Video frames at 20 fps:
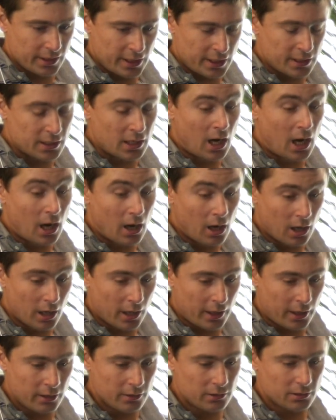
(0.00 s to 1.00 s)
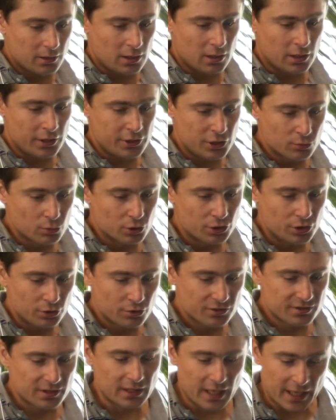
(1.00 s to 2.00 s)
In R, you would
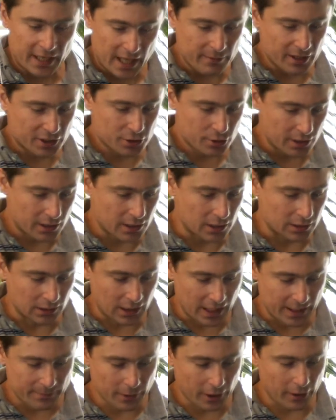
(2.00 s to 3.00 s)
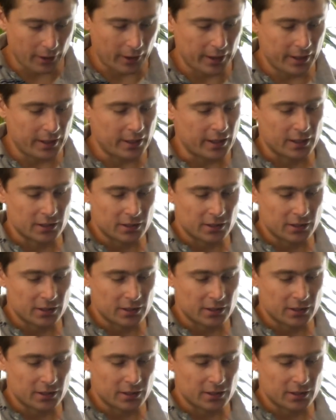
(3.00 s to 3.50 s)
use the dynamic tree cut library